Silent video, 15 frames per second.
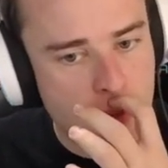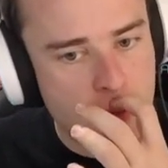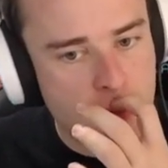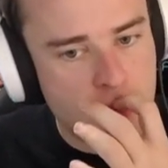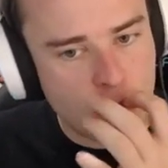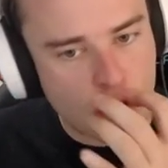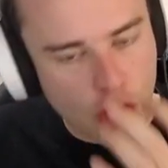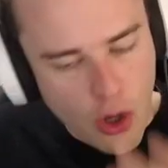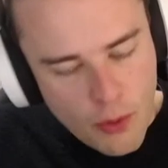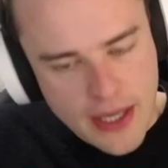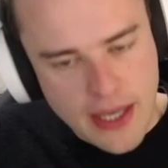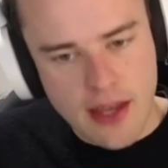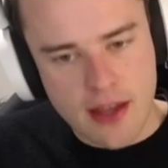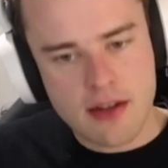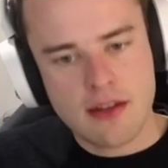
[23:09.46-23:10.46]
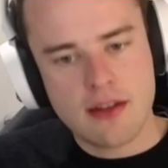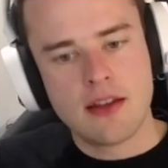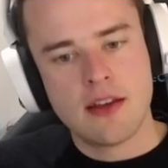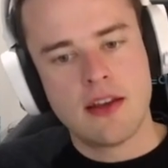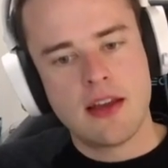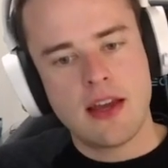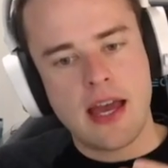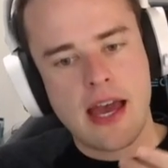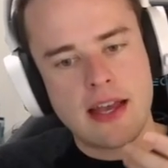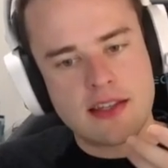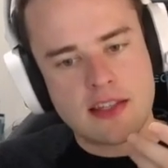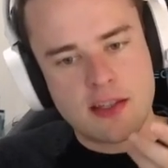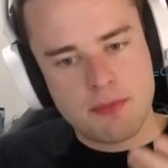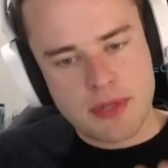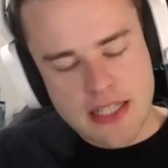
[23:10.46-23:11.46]
the Go Again has
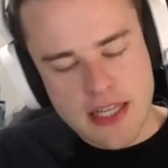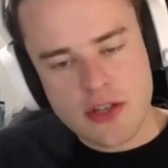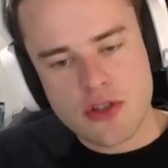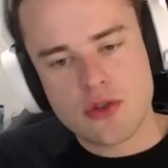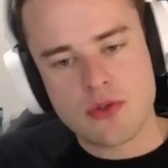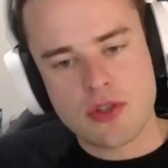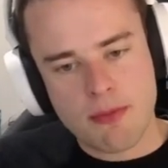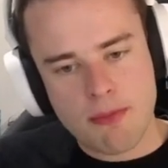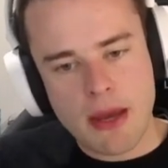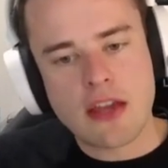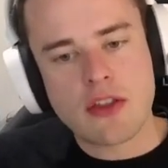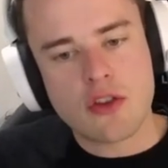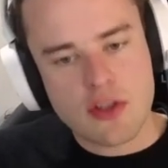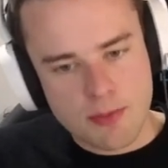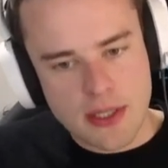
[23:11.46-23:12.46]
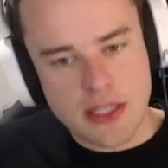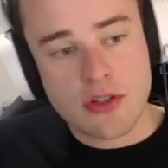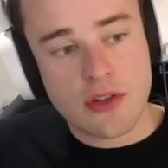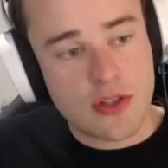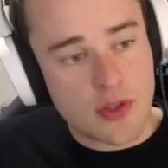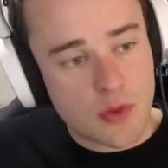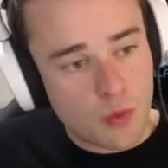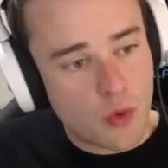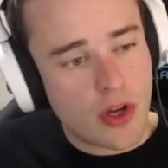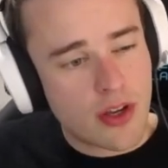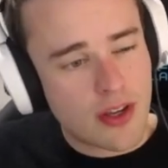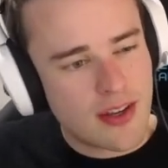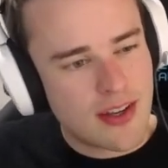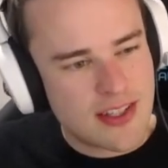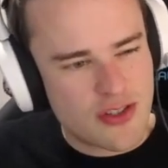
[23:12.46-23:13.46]
the potential to make those big turns
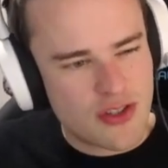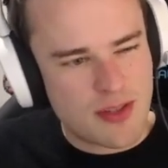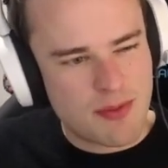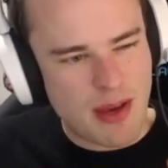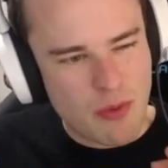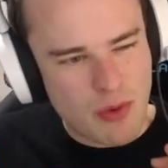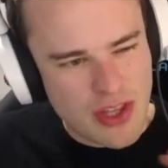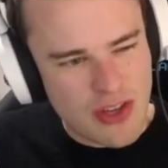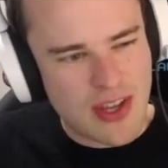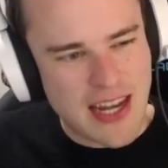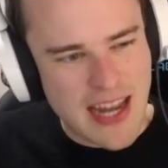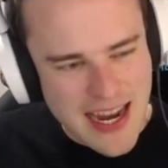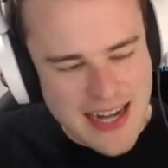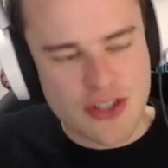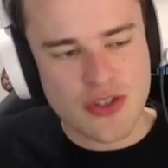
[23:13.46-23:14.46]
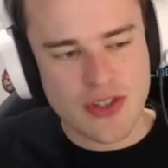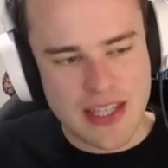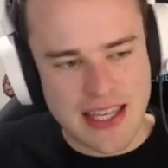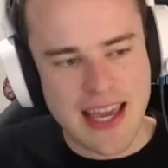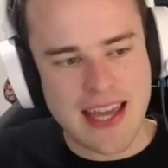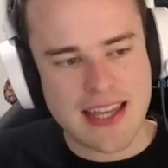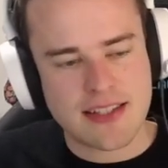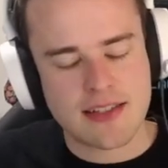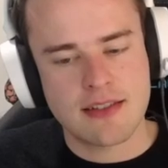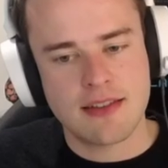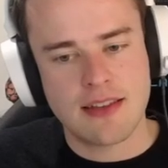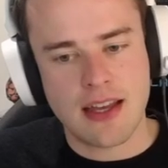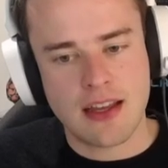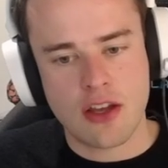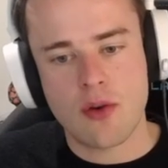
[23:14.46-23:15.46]
work. It's just about whether you can actually get
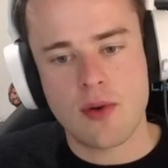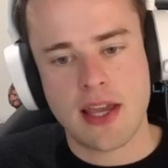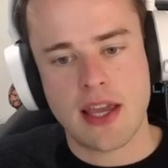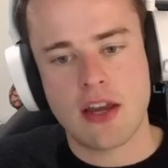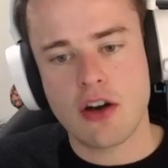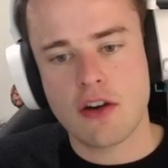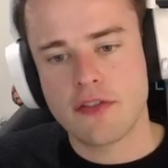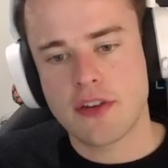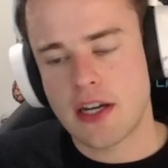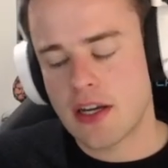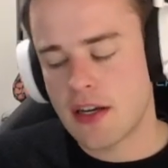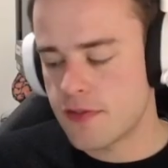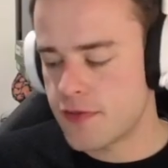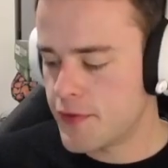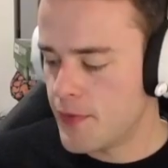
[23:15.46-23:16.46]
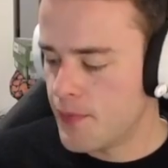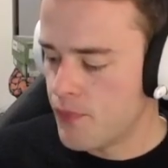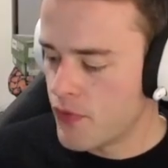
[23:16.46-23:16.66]
that Go Again often enough.